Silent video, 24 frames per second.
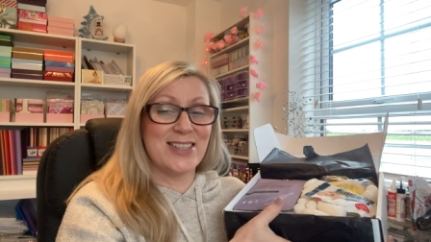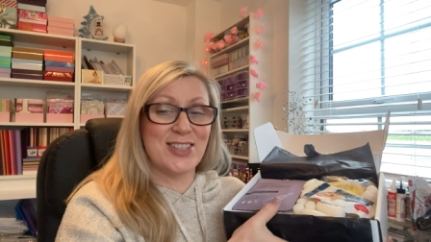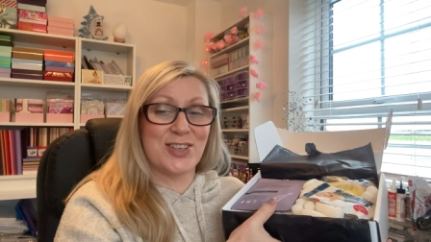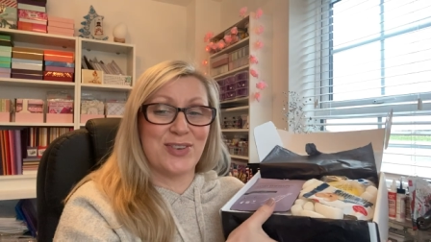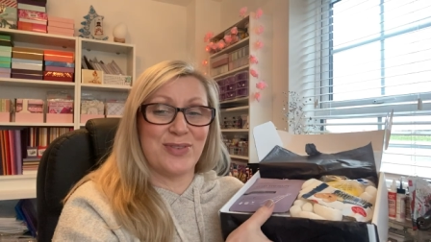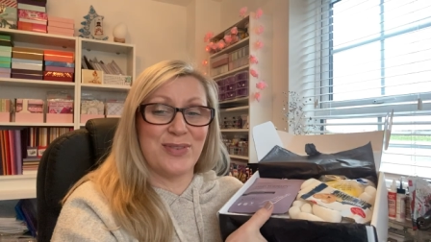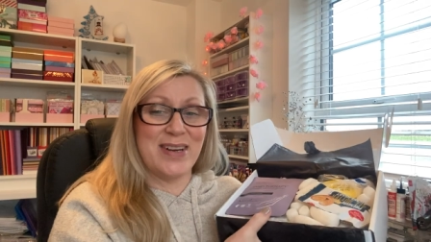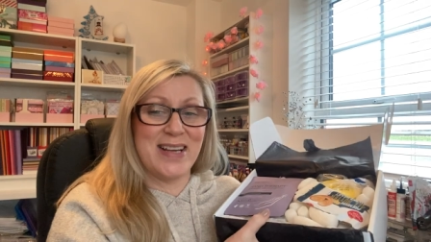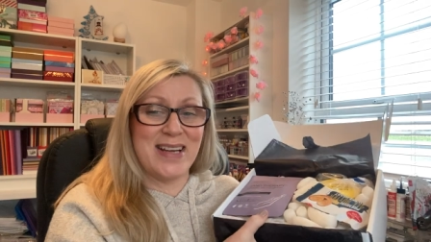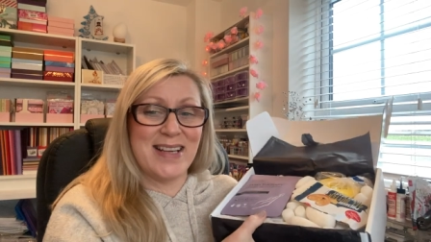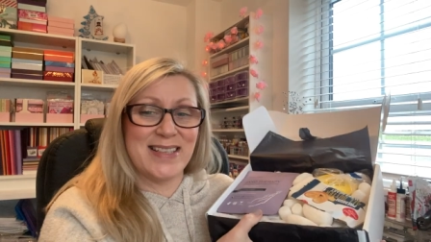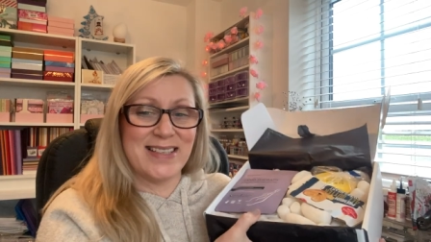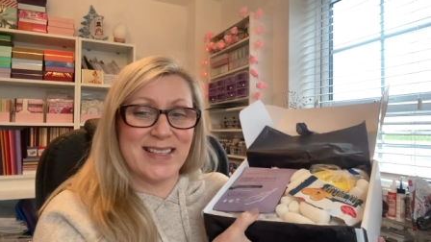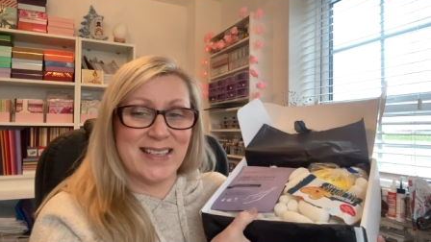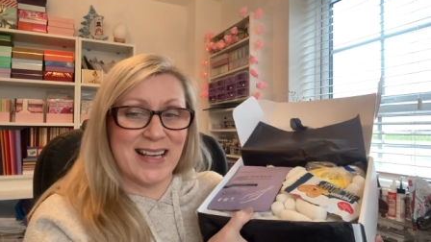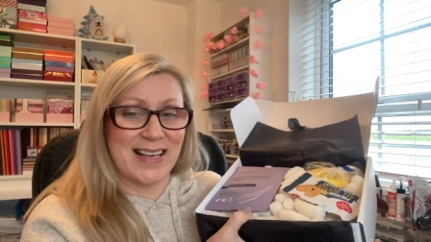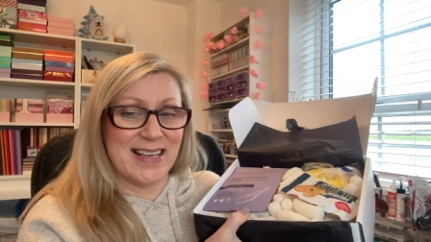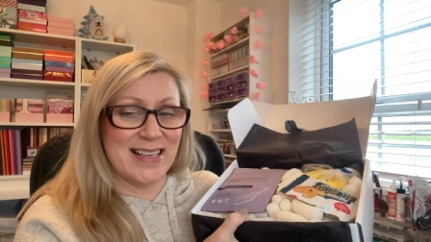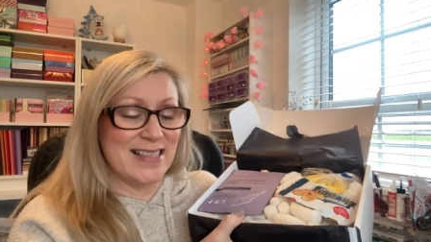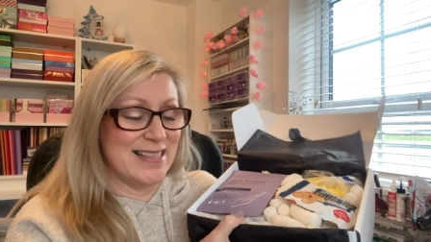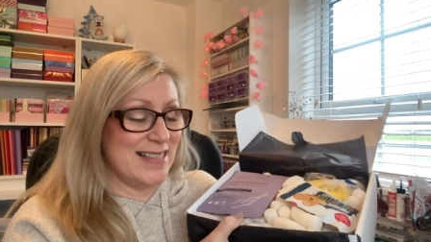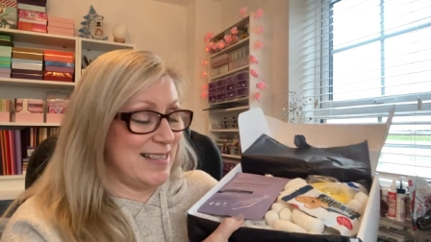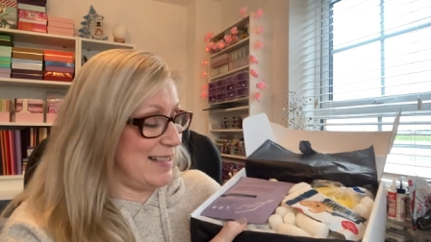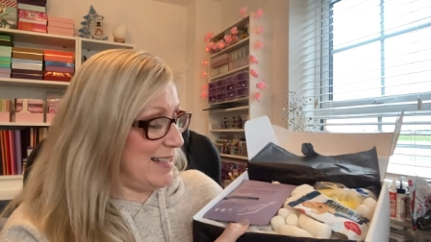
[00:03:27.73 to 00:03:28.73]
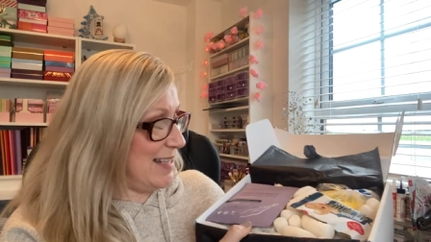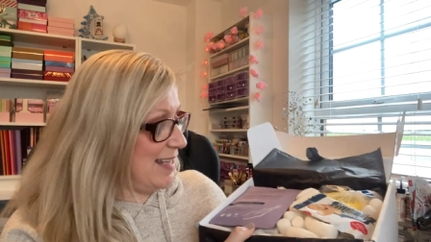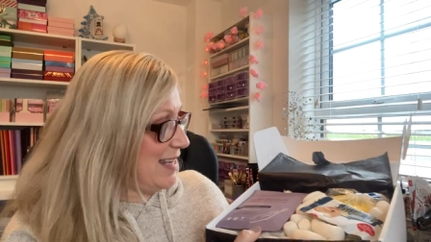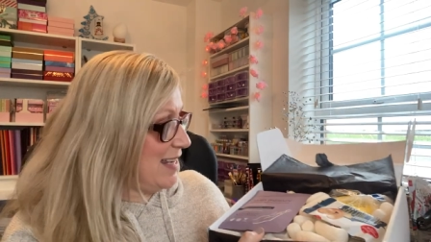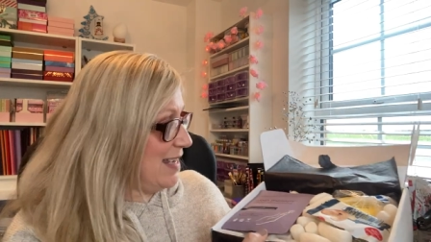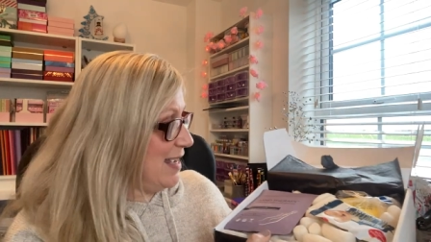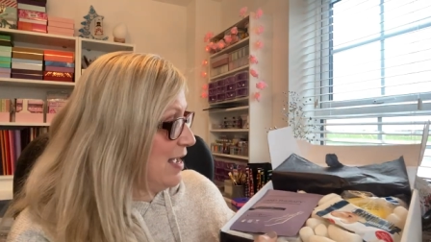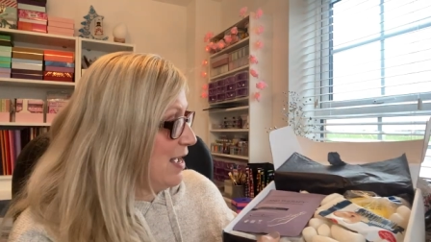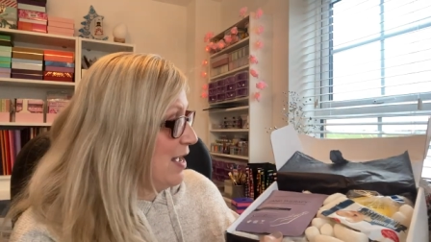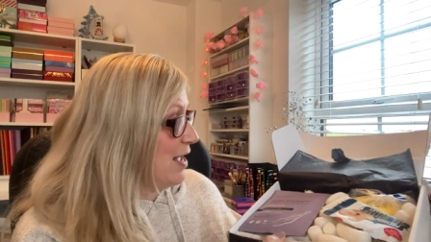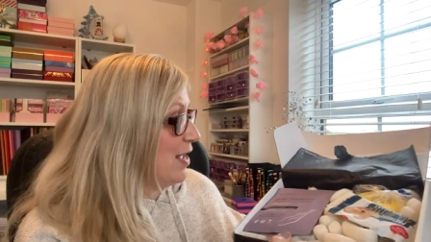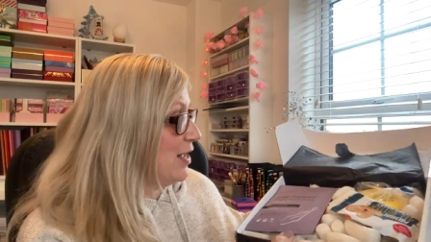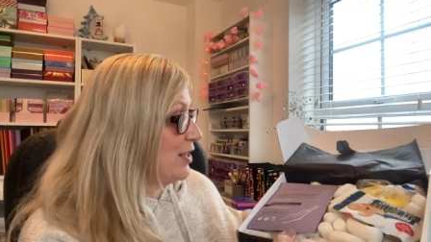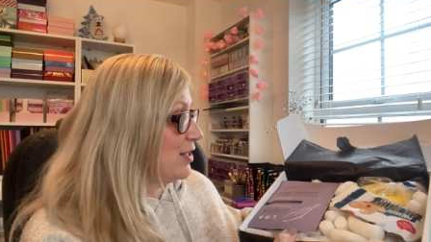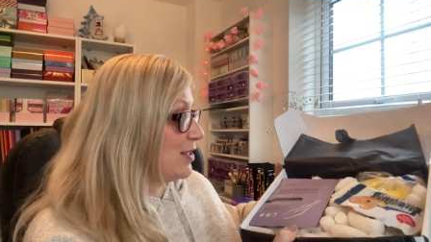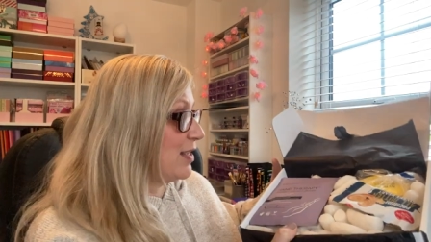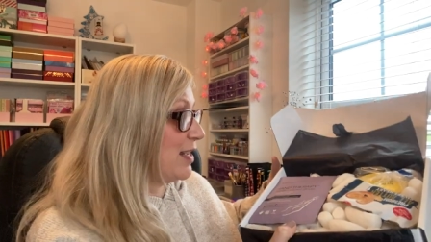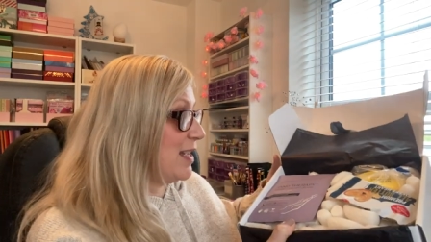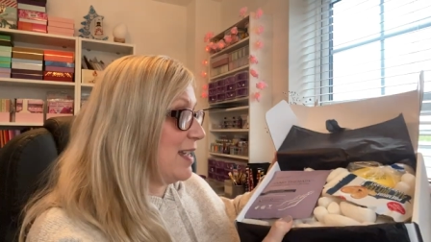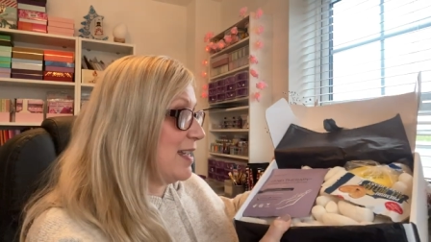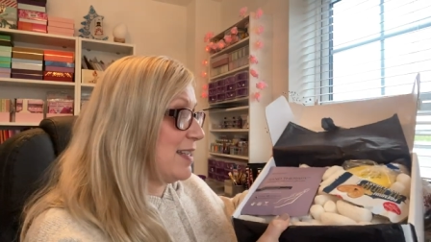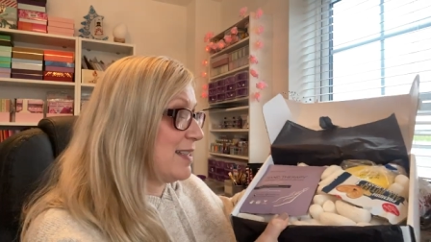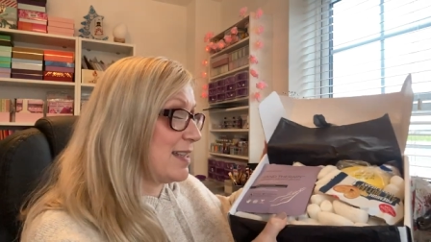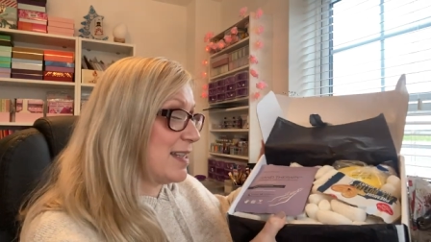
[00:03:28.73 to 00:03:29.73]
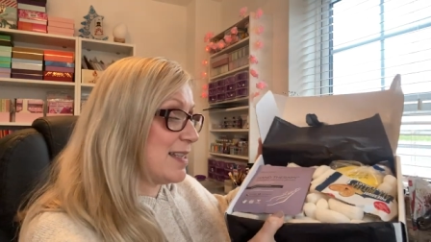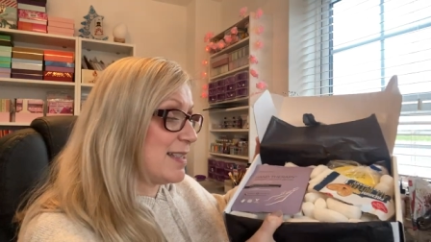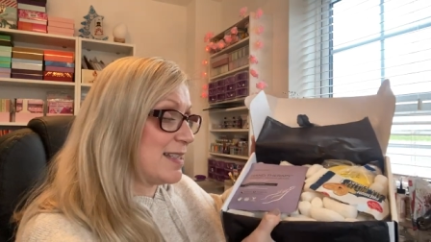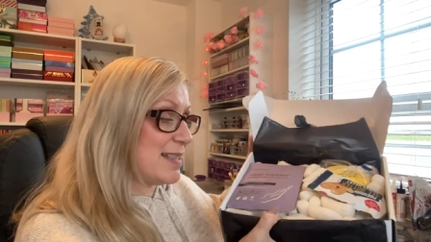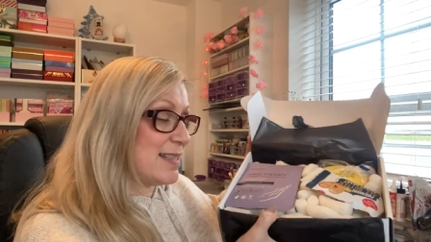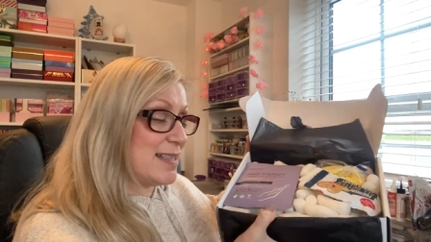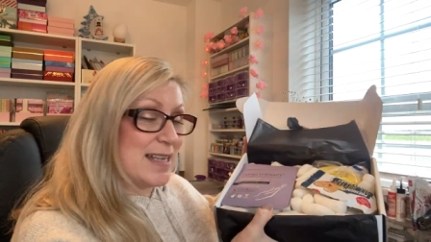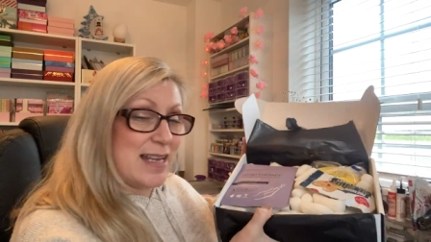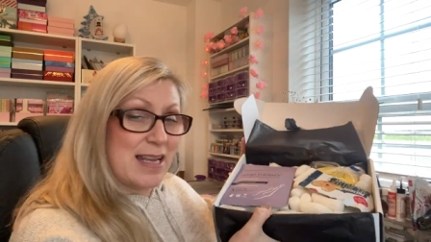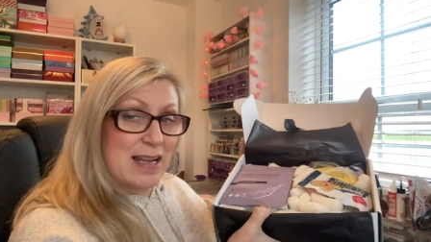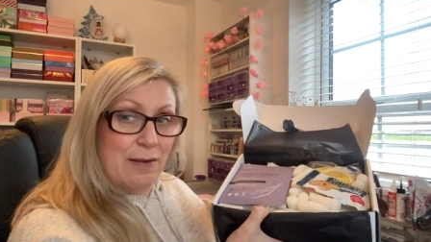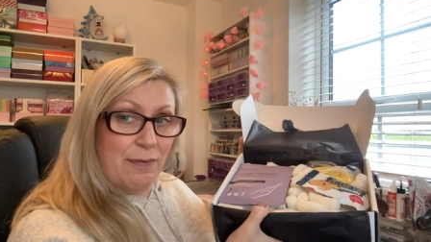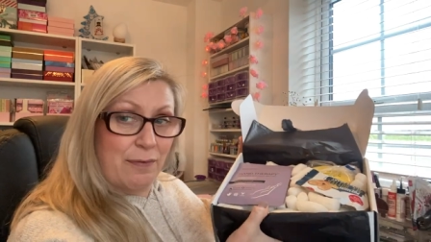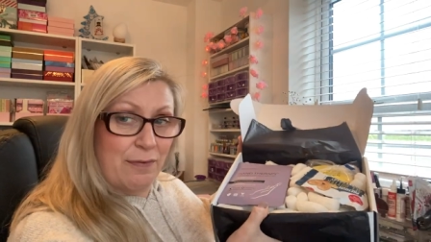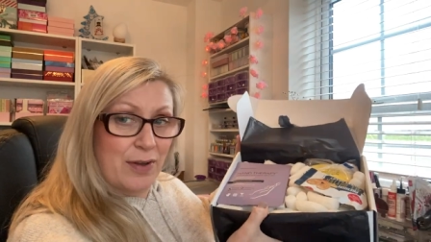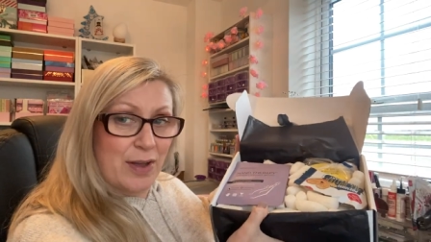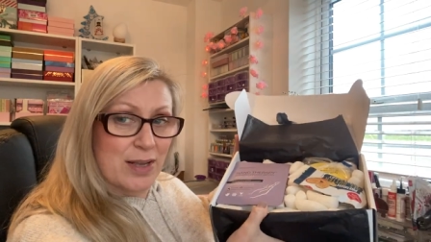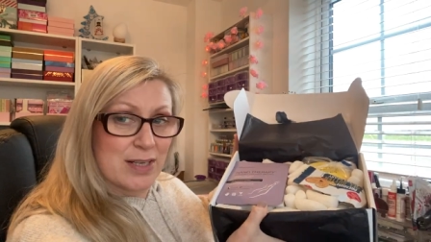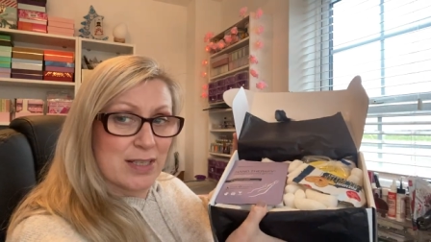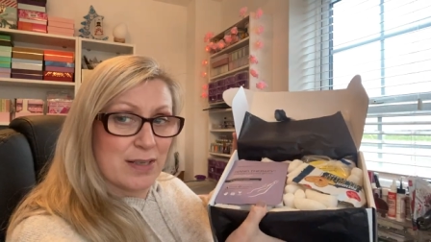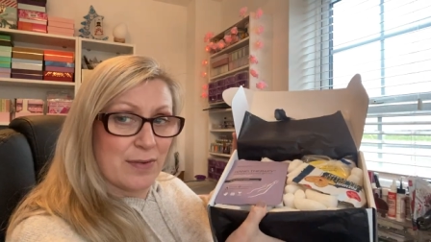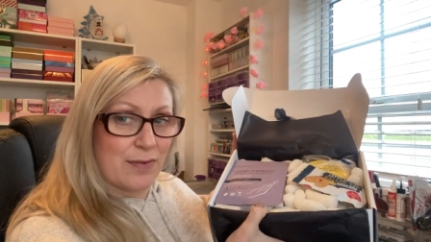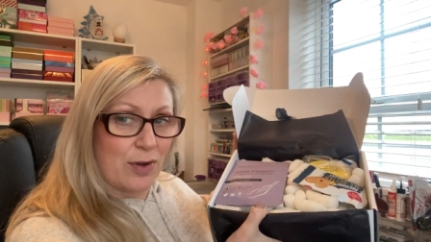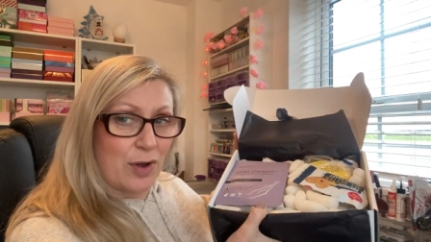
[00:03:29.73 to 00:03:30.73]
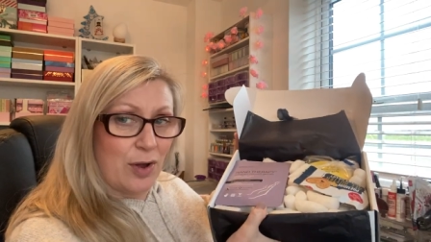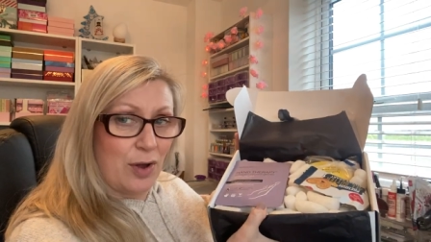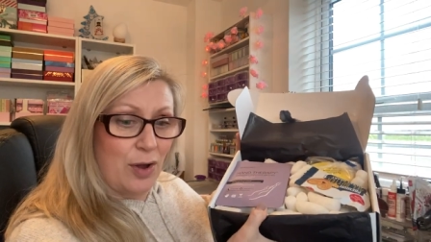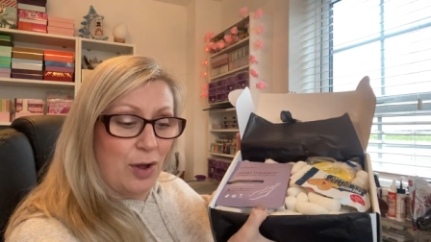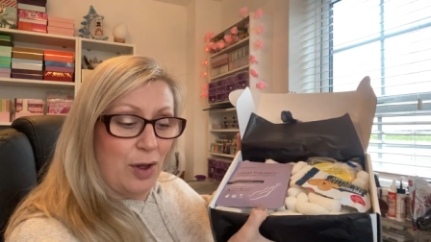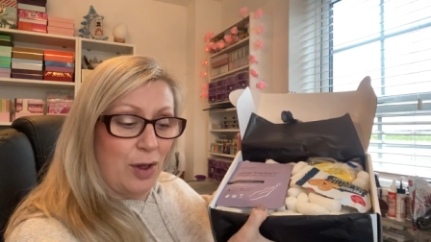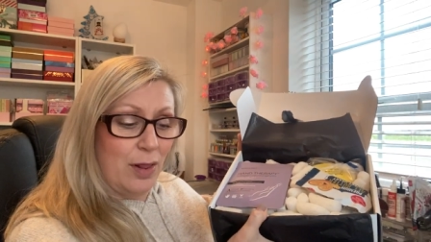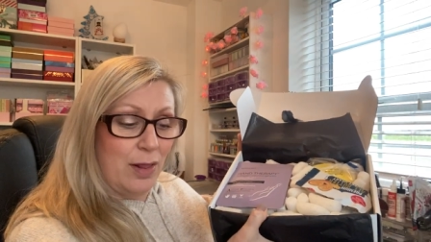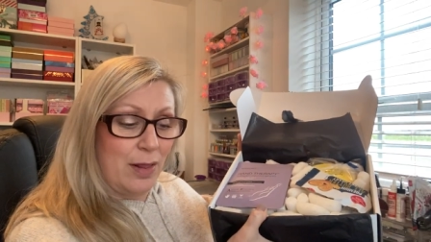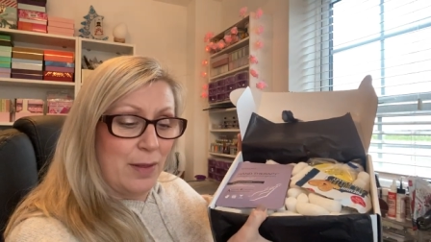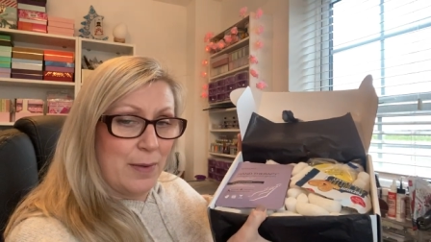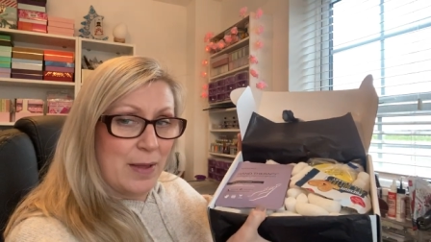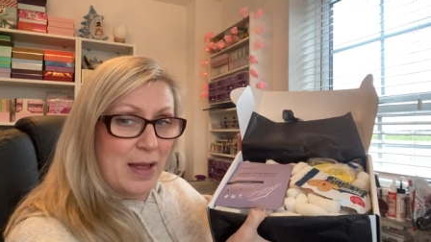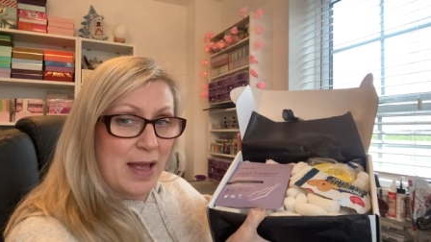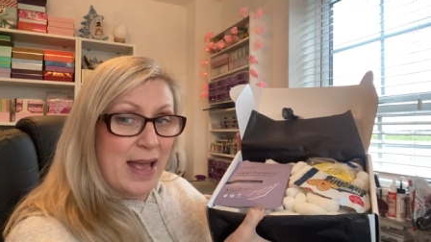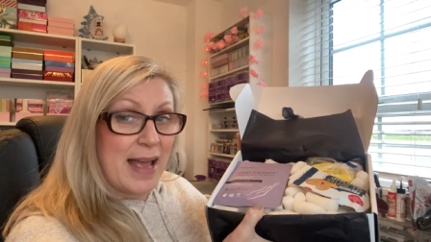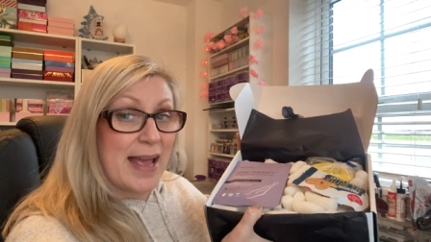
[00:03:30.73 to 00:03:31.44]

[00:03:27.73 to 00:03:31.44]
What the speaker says: treat, I can see. So here's a sneak first of all.